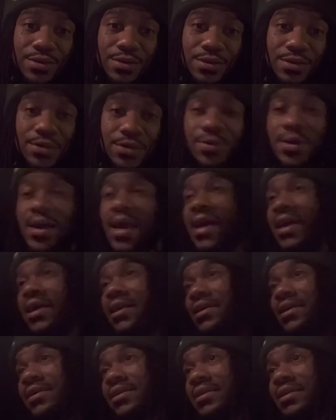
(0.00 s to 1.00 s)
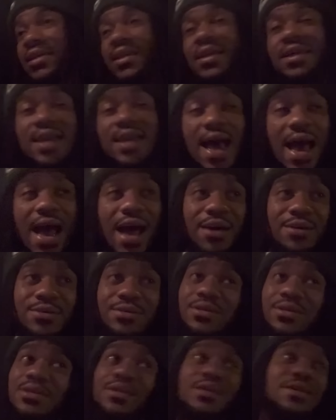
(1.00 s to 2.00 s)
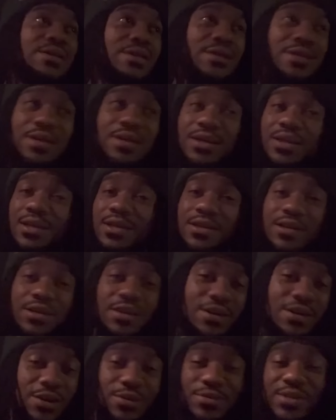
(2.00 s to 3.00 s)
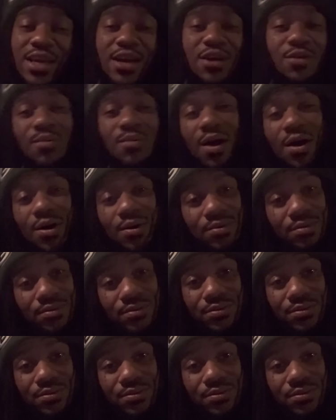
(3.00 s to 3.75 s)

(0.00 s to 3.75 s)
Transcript: You can't leave the house and go take a walk.